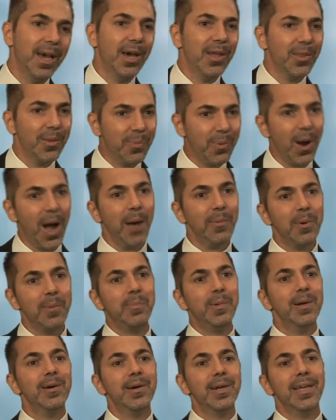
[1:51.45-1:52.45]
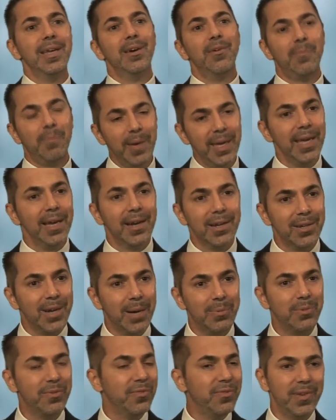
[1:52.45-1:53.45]
The probability of being on
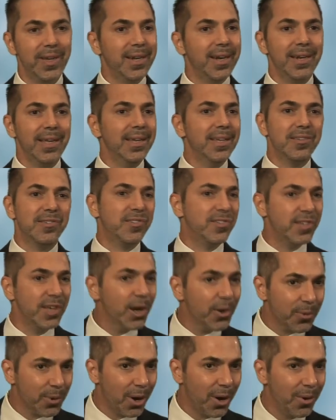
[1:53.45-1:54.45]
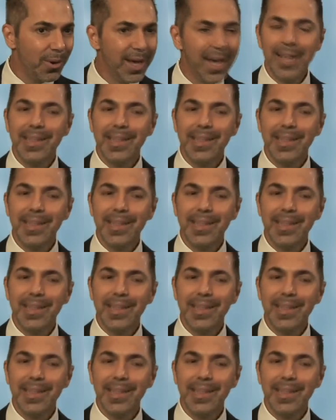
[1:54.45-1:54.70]
top of infinity is zero.